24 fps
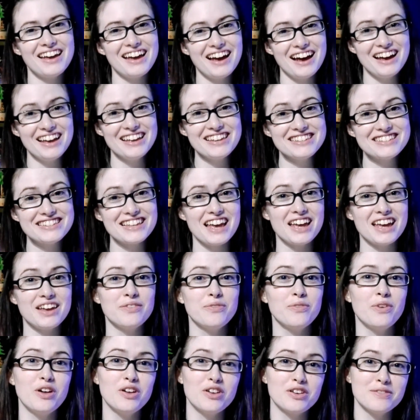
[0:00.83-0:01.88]
Hi guys,
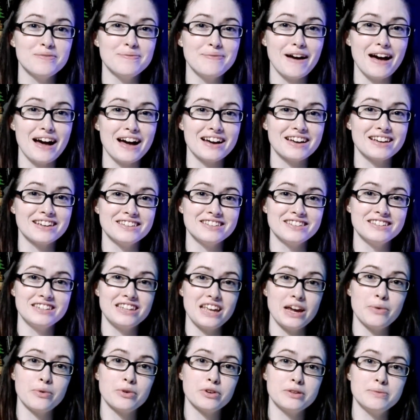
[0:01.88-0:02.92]
and welcome back.
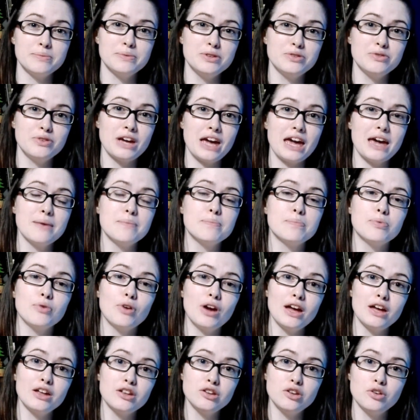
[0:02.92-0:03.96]
Today we're going to be doing a
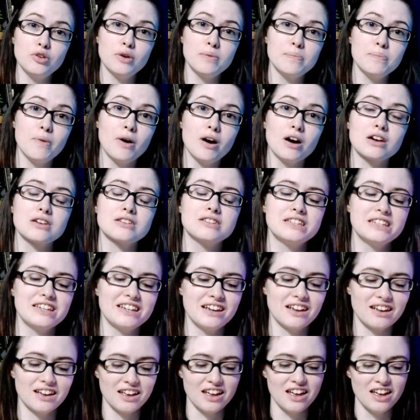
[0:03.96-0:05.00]
brand new
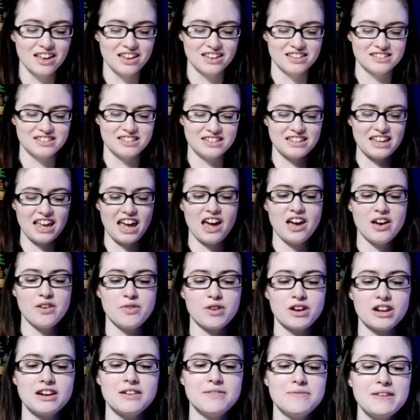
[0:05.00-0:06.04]
unboxing. Today
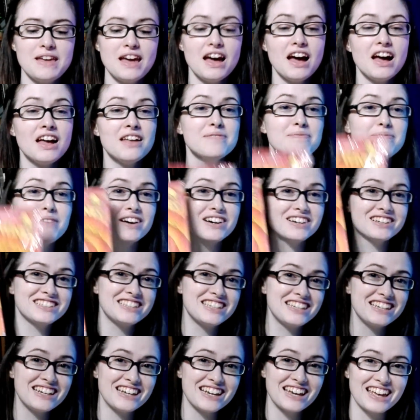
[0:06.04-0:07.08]
we're going to be
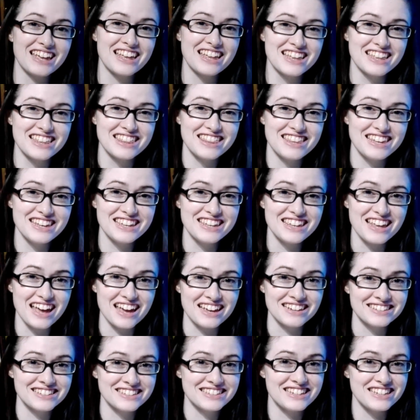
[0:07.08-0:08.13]
unboxing the
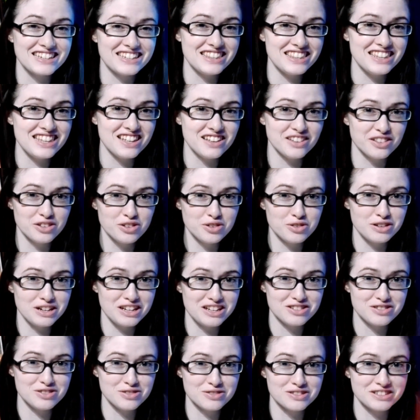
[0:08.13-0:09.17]
next in the
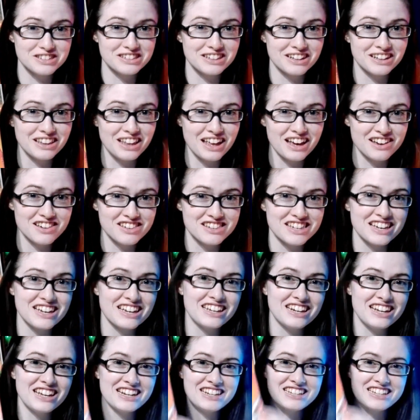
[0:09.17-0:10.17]
Looney Tunes collection.